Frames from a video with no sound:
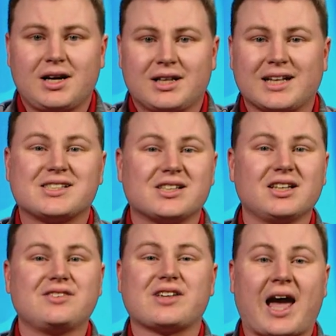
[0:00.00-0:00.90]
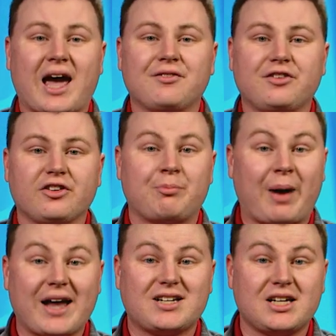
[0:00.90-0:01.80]
That still leaves a handful of
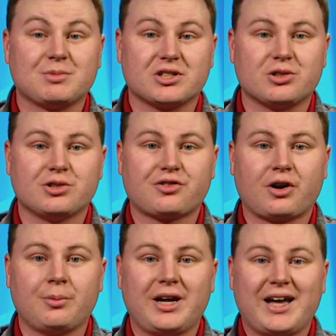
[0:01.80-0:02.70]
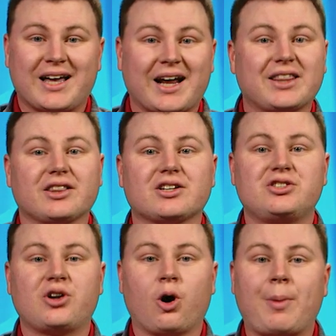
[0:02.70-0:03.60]
bad teams to choose from, and I think there's
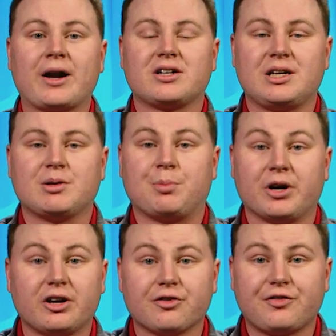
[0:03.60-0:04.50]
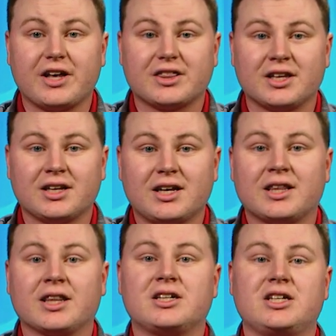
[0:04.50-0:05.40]
no better team to put your faith in
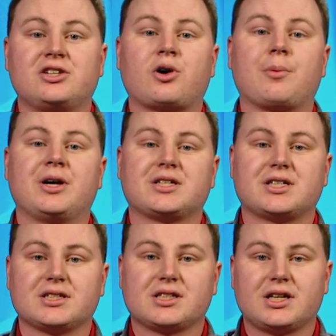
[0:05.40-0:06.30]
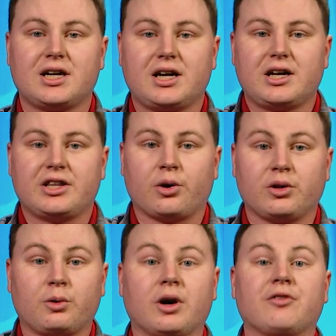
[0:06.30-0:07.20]
than the Detroit Pistons. They
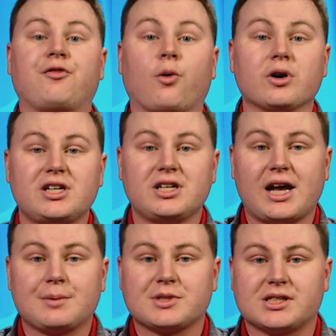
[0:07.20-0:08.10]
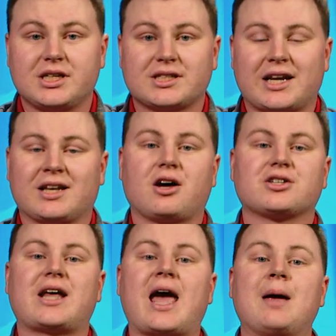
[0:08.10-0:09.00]
only won 14 games this season and
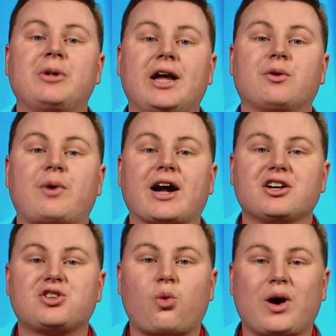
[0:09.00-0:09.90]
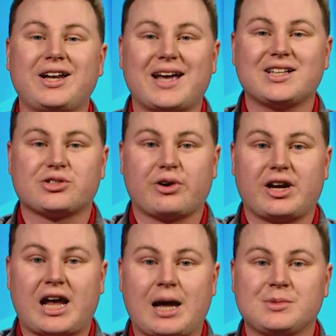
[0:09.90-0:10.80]
lost an NBA record 28 straight
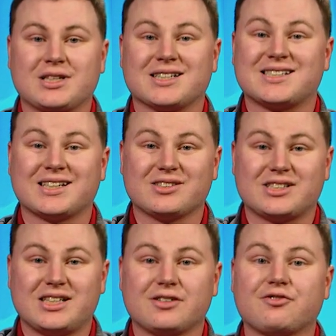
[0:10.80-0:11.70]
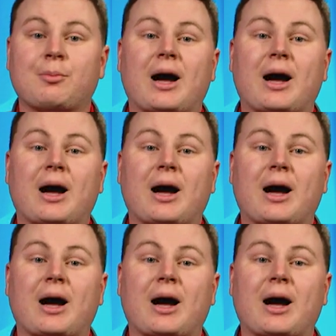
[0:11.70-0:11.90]
games in a single season from